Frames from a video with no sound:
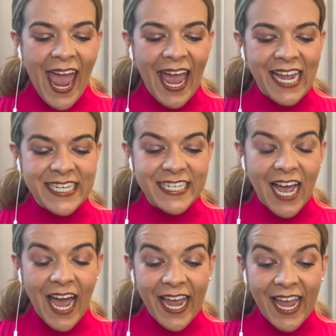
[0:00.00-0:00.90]
and
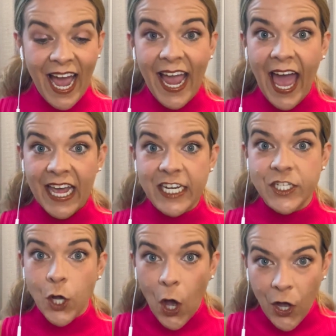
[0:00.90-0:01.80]
I, I had a
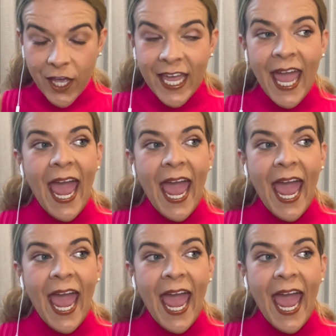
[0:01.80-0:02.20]
dog